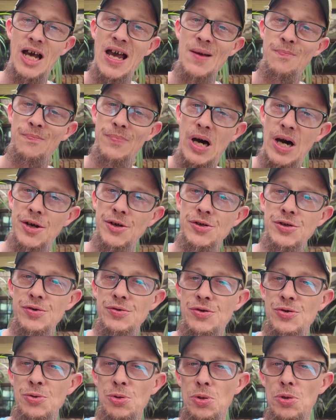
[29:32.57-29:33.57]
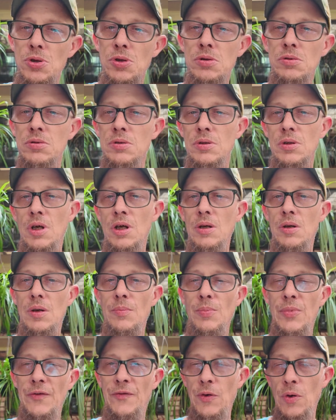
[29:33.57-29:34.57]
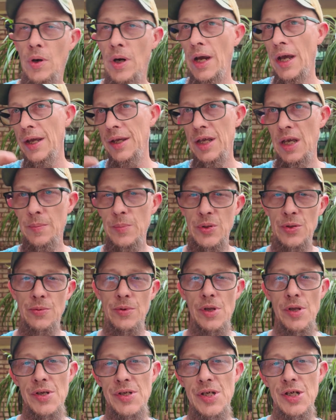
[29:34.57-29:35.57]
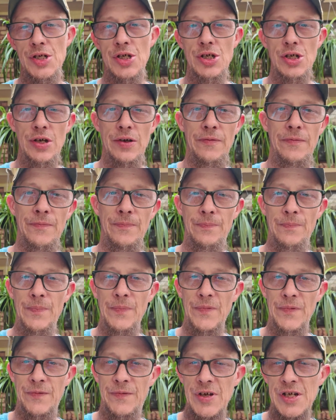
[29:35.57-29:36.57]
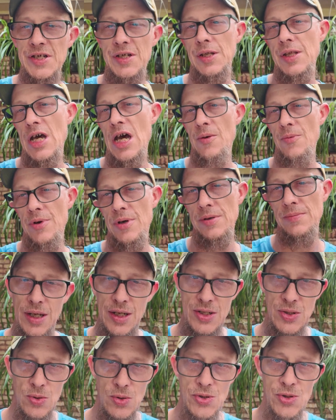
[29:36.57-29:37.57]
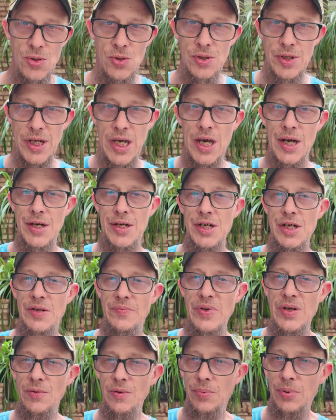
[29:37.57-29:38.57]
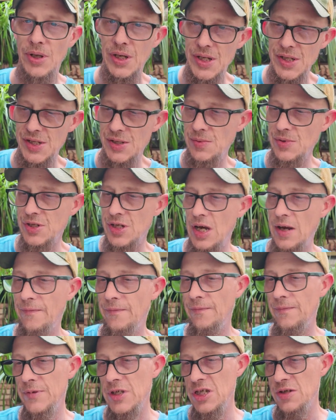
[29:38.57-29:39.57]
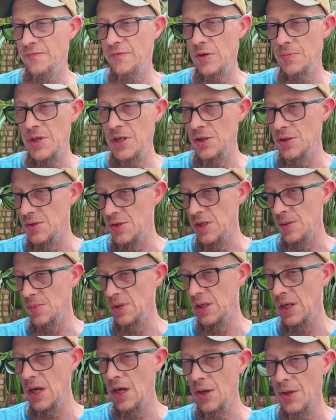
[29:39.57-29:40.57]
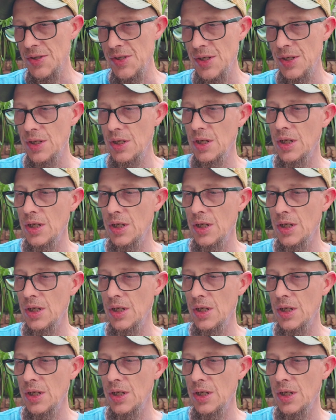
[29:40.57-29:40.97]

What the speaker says: I bought a new tool before I came to the realization of fixing that one. That tool was old, it kind of needed to be replaced. It was time for me to do something else.